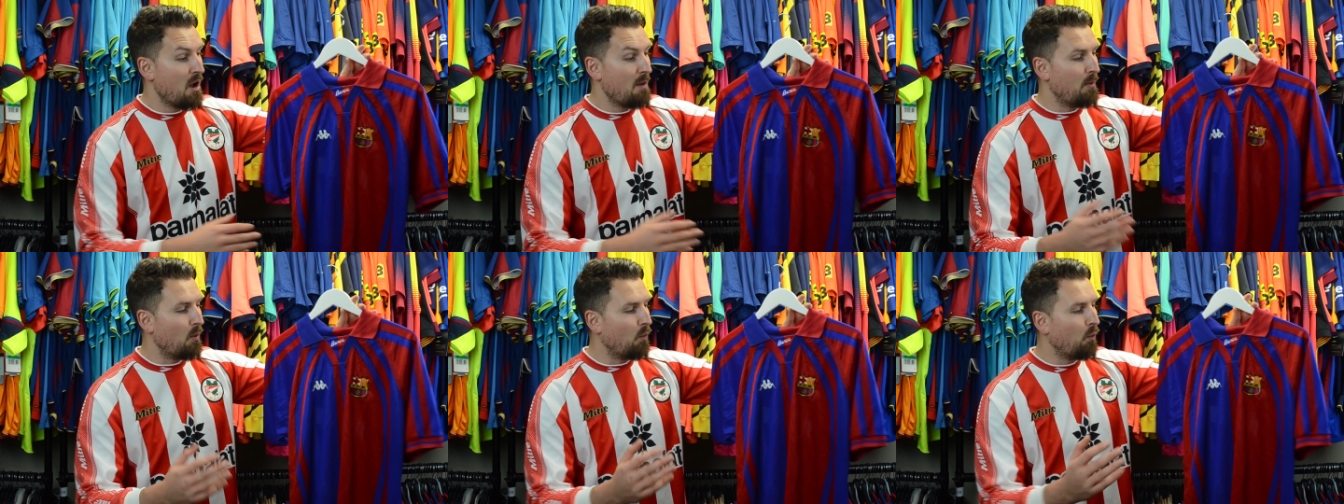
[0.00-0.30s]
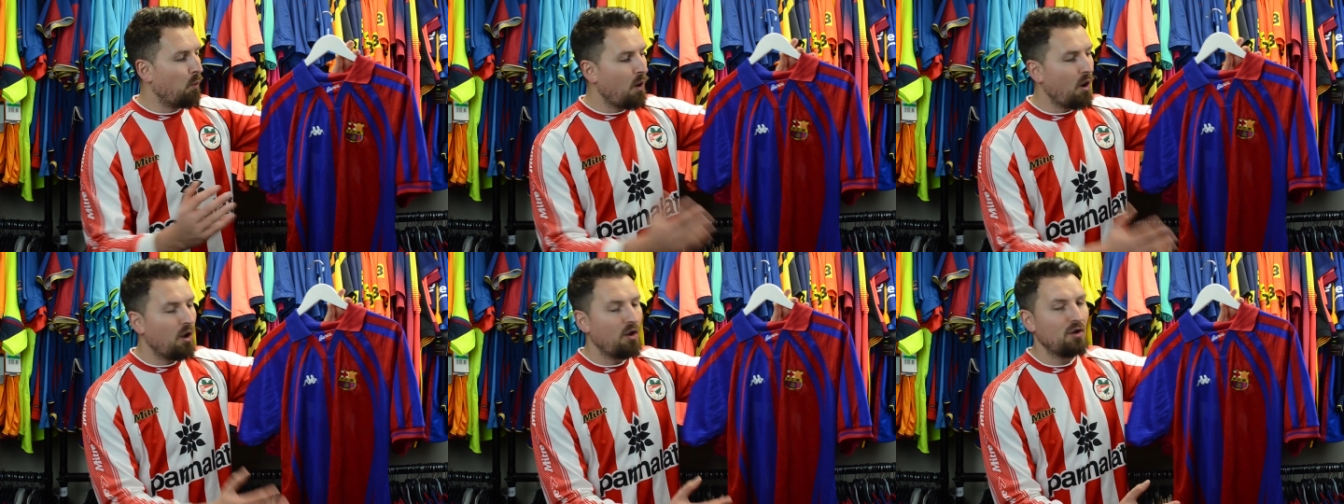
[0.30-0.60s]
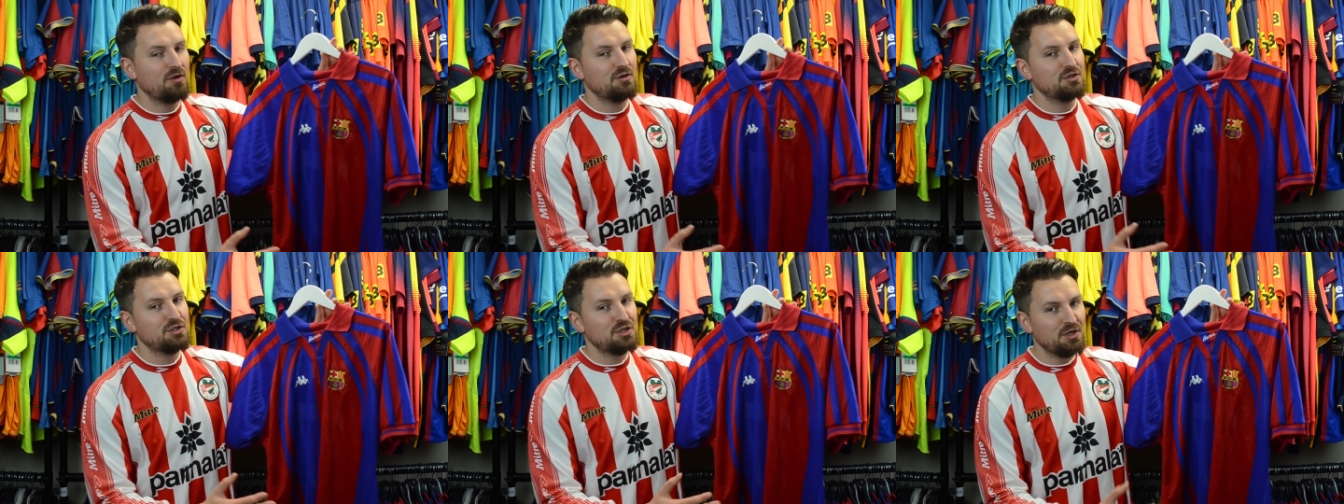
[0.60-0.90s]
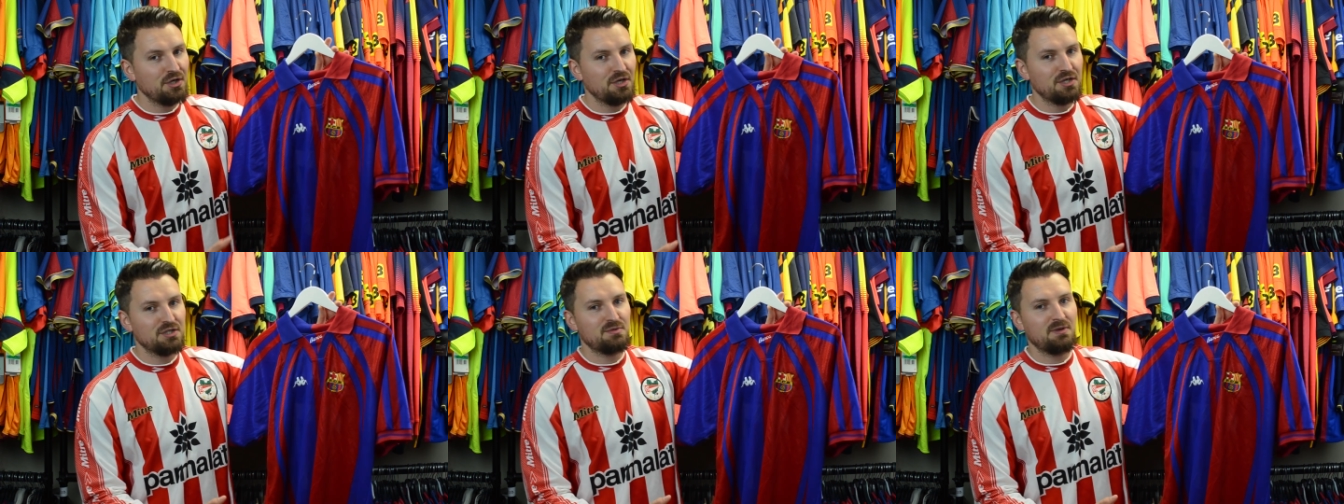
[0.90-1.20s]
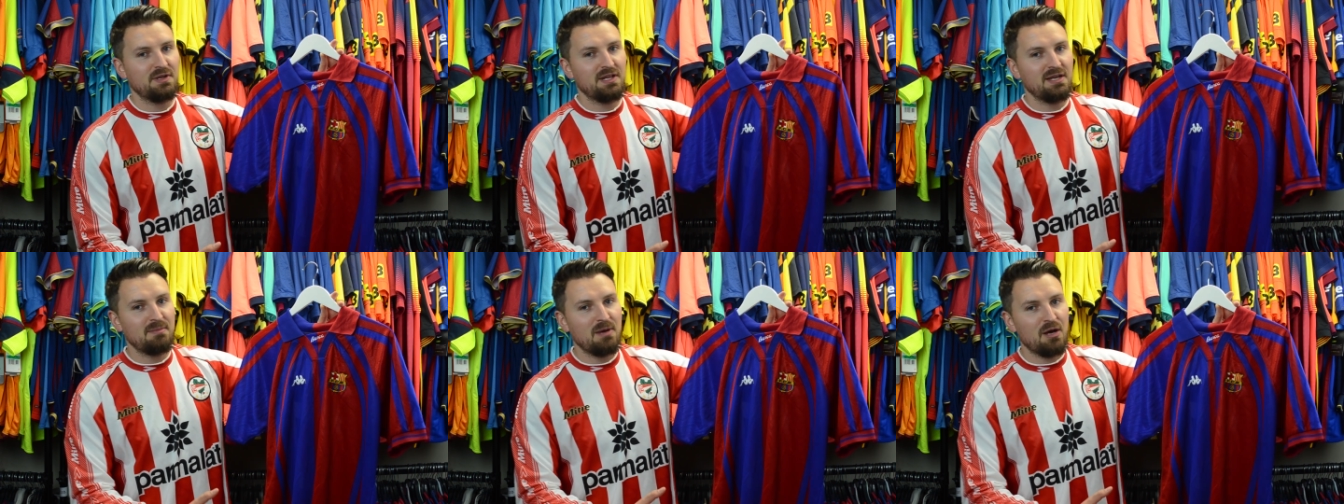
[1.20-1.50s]
But what shirts
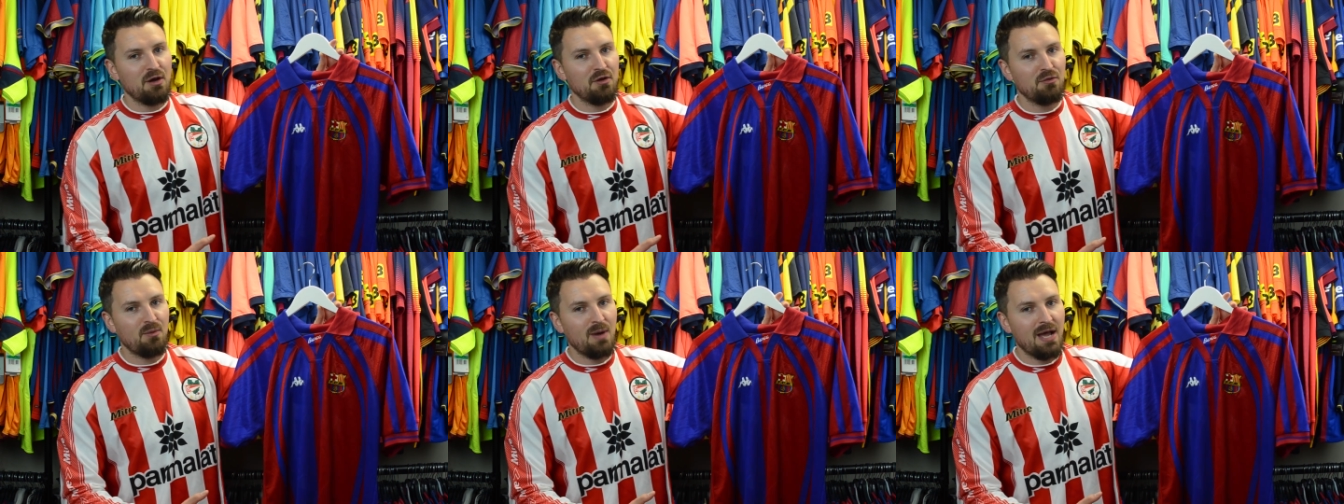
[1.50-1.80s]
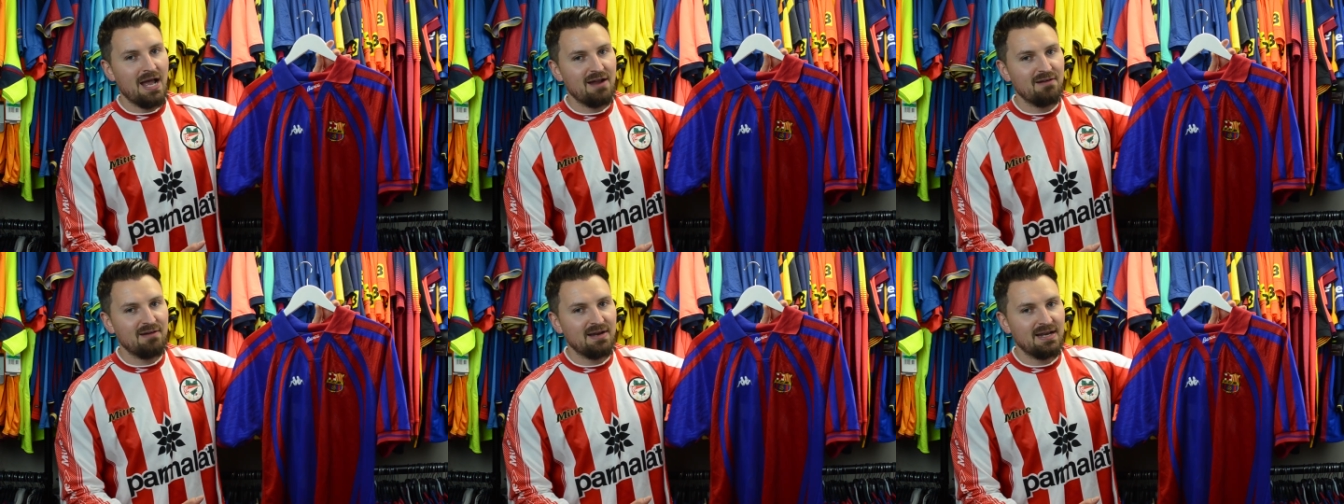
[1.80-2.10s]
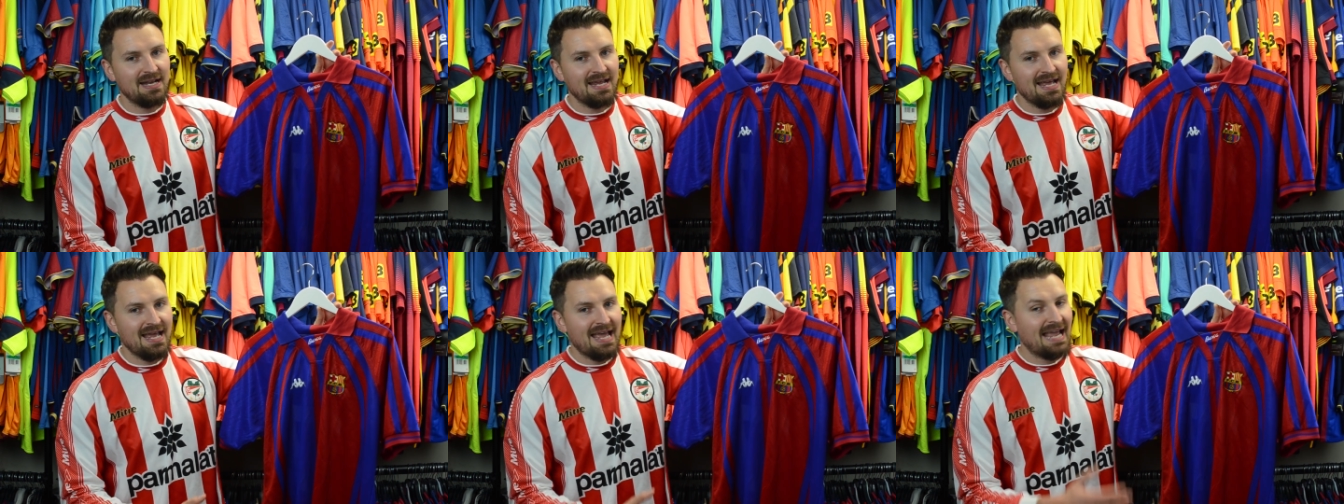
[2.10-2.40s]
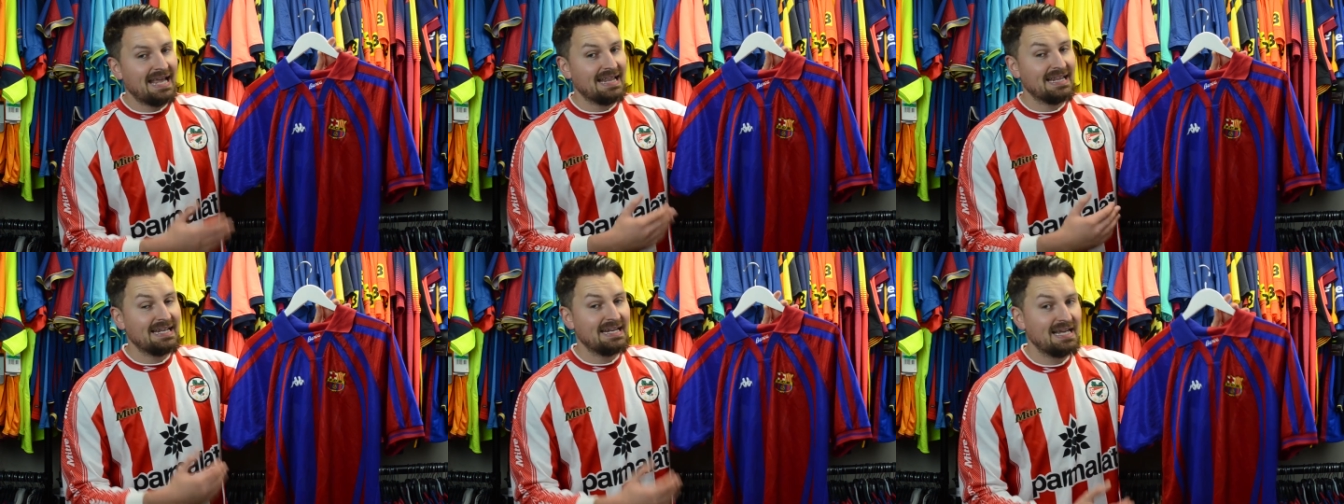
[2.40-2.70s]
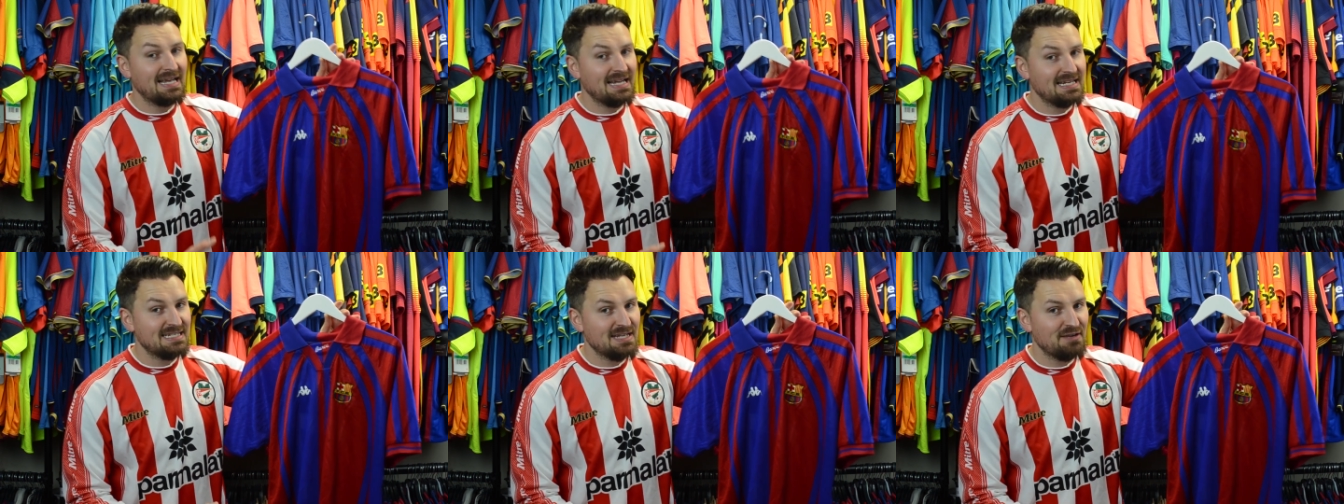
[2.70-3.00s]
were they both wearing in the
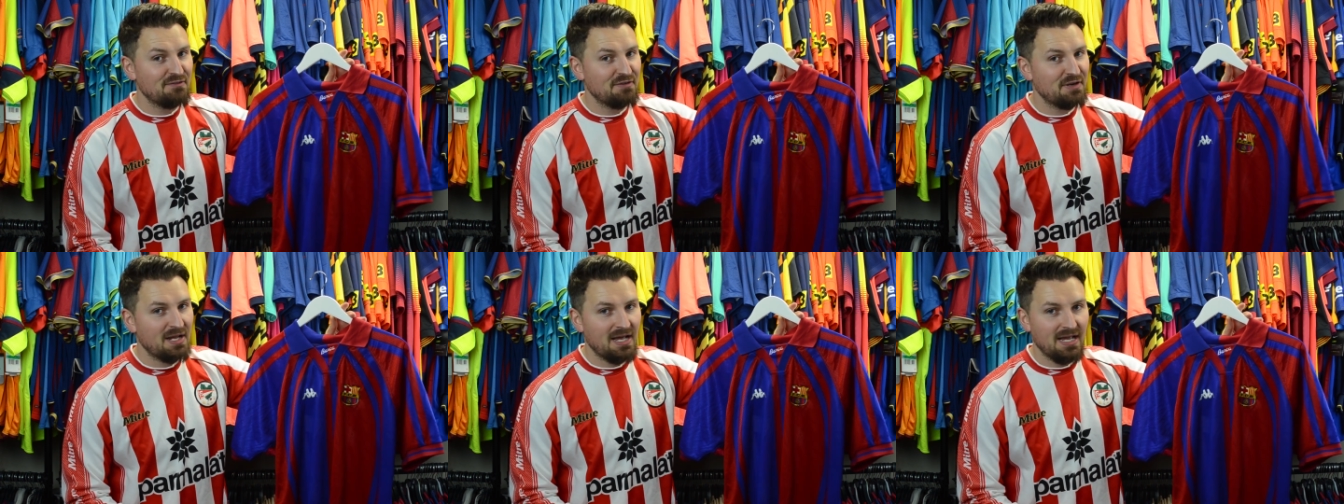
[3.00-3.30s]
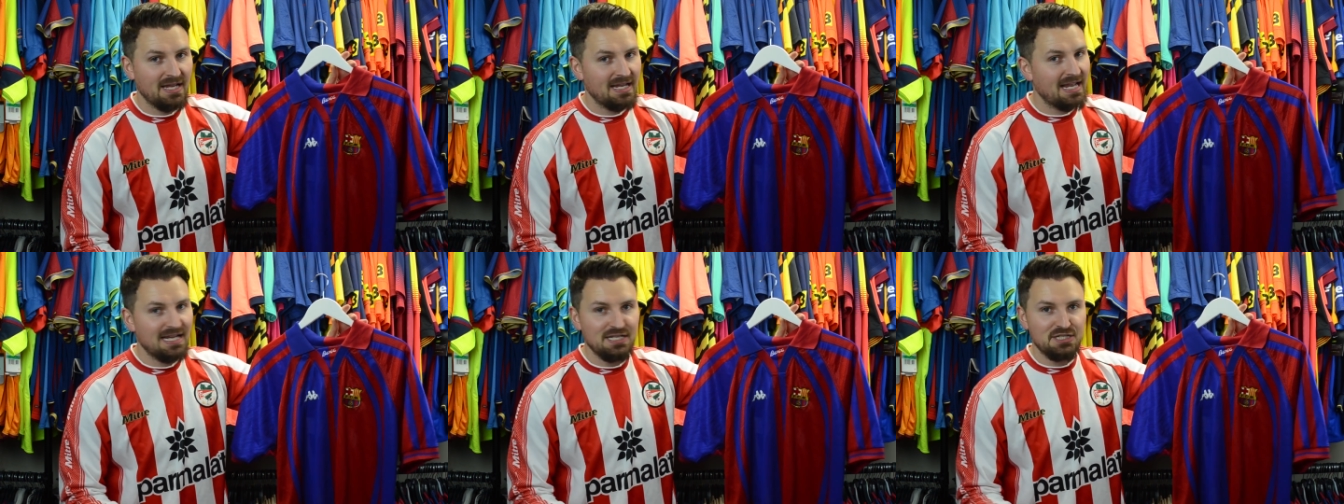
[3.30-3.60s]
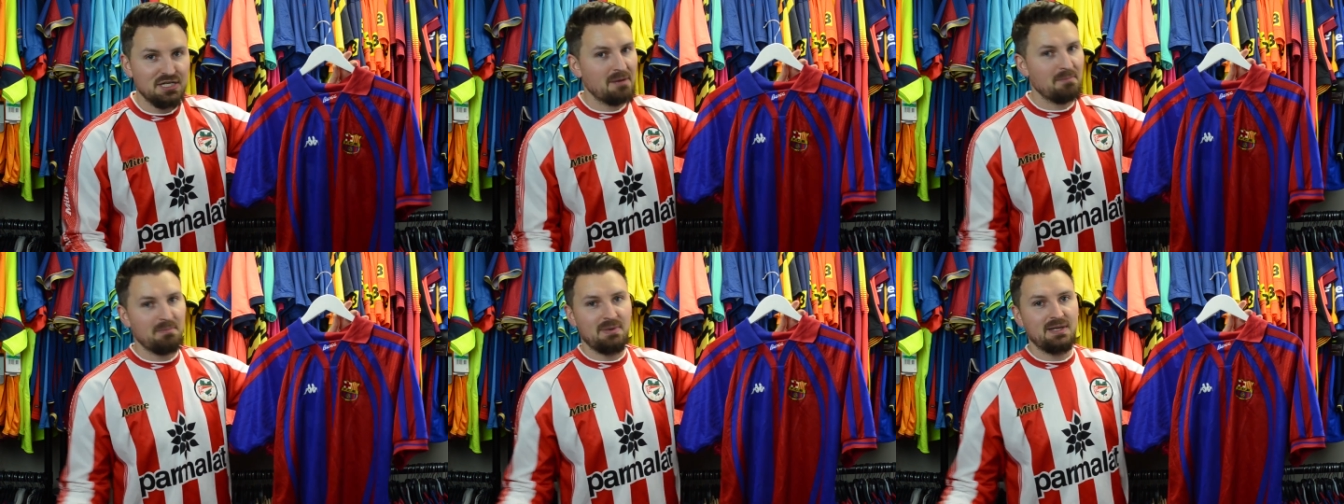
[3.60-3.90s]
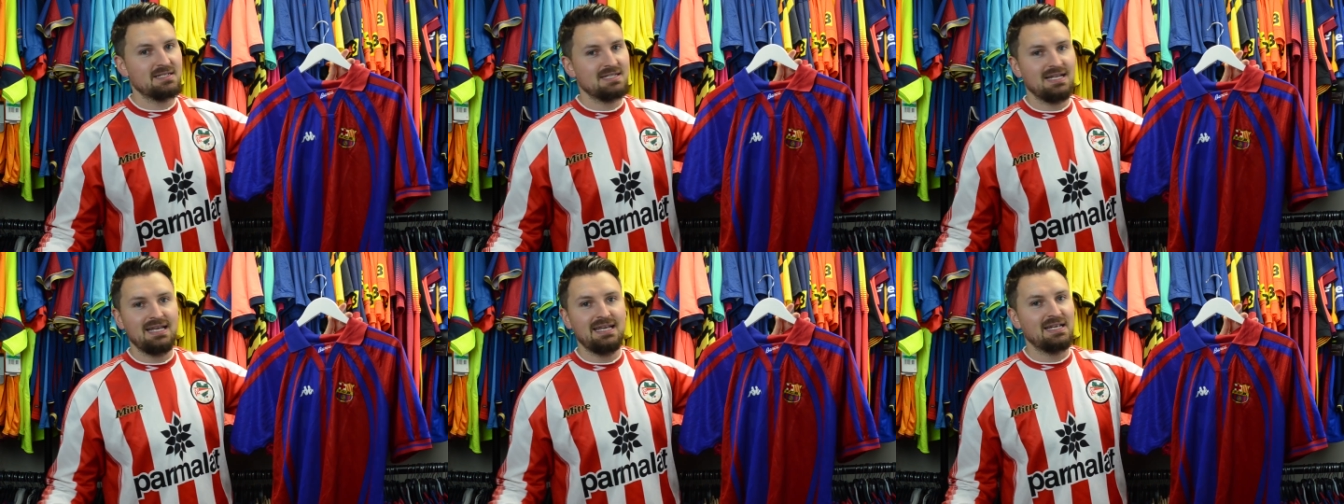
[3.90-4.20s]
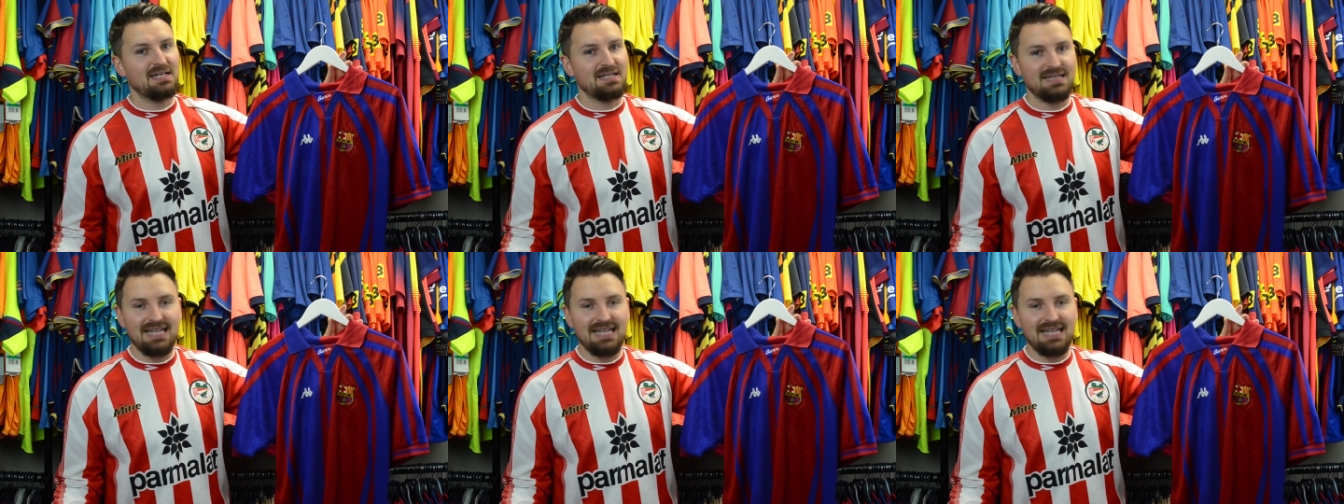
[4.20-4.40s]
ninety-seven ninety-eight Champions League?